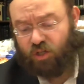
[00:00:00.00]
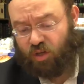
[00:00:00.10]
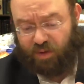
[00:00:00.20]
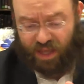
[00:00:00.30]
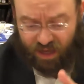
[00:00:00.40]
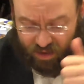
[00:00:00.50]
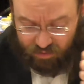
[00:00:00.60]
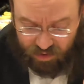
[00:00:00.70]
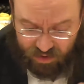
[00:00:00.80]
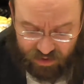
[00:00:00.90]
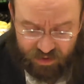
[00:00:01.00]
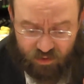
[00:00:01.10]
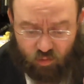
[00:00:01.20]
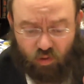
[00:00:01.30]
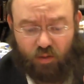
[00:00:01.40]
Shebe'echad the
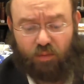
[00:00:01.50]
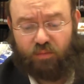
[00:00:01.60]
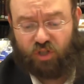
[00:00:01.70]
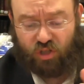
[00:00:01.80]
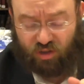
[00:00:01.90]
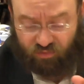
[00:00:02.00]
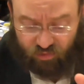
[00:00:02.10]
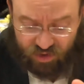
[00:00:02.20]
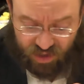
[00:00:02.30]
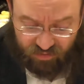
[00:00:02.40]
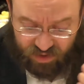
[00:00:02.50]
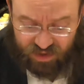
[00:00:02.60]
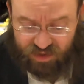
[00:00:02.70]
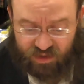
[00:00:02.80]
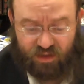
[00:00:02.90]
came hukam mishkan. The first day of
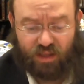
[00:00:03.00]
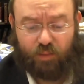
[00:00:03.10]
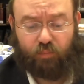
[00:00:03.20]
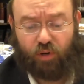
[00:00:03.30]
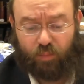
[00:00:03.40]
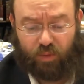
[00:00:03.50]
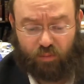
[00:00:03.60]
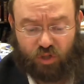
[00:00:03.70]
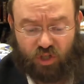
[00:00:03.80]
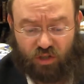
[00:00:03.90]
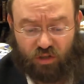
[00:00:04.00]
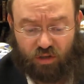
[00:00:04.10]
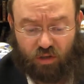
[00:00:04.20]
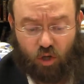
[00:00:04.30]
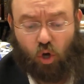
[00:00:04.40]
Nissan, they put up the
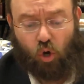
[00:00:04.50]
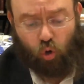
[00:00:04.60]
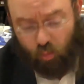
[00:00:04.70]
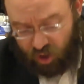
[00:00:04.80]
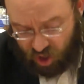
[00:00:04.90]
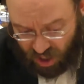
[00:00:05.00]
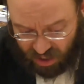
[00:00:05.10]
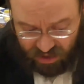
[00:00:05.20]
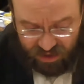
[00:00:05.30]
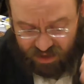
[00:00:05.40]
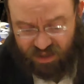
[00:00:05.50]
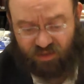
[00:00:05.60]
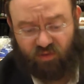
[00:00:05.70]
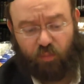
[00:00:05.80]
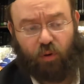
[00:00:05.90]
mishkan. Ubeshein in
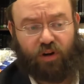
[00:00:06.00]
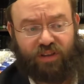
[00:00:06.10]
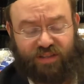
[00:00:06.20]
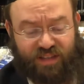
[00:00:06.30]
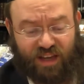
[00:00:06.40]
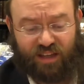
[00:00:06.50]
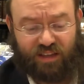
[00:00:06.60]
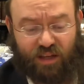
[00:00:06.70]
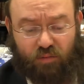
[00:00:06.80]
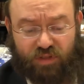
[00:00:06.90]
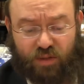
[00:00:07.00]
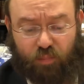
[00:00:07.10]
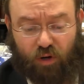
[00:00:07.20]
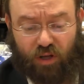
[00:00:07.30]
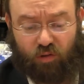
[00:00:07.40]
Nisrif apora. The second day was the
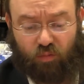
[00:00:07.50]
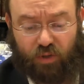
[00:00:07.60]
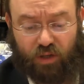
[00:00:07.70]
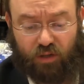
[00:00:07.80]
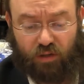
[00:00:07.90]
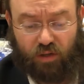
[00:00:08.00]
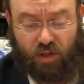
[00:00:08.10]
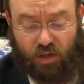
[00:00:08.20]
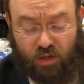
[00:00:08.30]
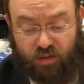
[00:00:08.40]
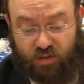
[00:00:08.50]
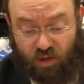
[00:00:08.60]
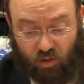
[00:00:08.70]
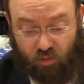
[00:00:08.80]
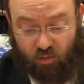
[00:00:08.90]
paraduma.
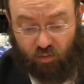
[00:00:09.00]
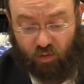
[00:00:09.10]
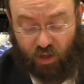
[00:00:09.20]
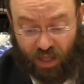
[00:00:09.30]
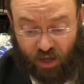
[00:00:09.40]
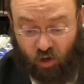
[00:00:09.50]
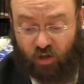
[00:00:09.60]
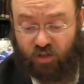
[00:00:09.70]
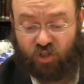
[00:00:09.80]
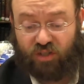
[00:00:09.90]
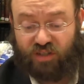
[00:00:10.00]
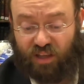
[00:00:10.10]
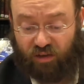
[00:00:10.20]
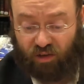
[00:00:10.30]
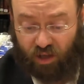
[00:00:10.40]
So a
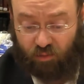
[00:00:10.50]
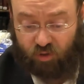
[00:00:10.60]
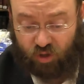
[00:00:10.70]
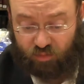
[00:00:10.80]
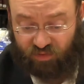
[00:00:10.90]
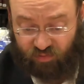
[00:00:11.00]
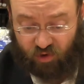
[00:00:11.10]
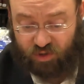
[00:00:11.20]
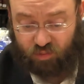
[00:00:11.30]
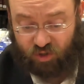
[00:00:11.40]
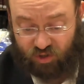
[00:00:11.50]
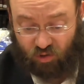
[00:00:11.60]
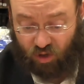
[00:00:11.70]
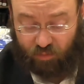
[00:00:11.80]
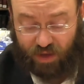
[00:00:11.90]
Chodesh should be first, which is
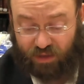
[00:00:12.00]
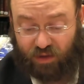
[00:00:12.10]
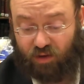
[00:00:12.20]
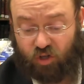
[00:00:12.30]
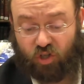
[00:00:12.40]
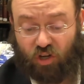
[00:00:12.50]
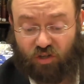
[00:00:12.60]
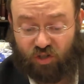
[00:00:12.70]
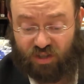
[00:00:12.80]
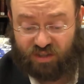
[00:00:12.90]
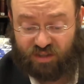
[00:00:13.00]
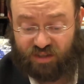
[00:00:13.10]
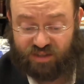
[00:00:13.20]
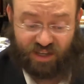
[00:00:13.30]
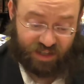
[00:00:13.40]
talking about the Rosh Chodesh Nisan.
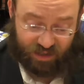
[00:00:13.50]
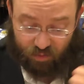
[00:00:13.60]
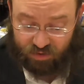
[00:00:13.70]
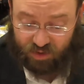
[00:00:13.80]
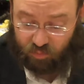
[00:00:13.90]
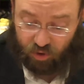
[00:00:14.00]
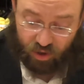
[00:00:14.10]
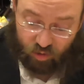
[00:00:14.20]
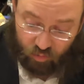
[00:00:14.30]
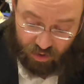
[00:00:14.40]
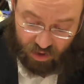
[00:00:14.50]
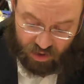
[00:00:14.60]
The second day was the Paraduma.